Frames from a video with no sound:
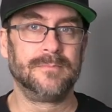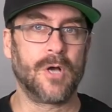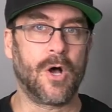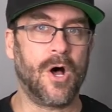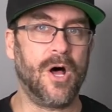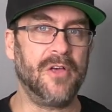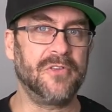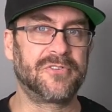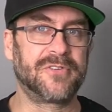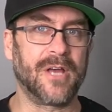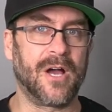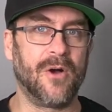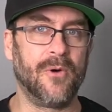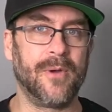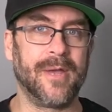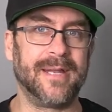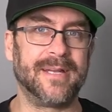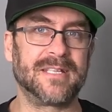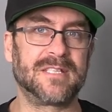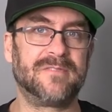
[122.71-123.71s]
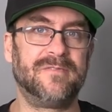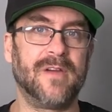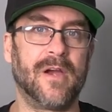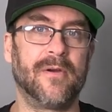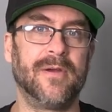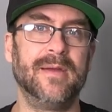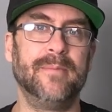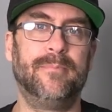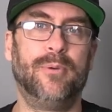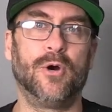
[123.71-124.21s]
Also, it is
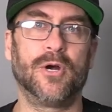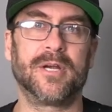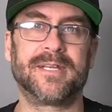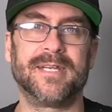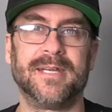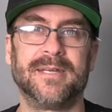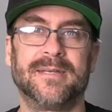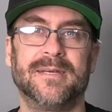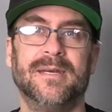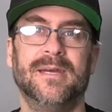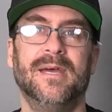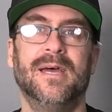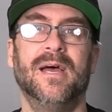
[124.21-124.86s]
very important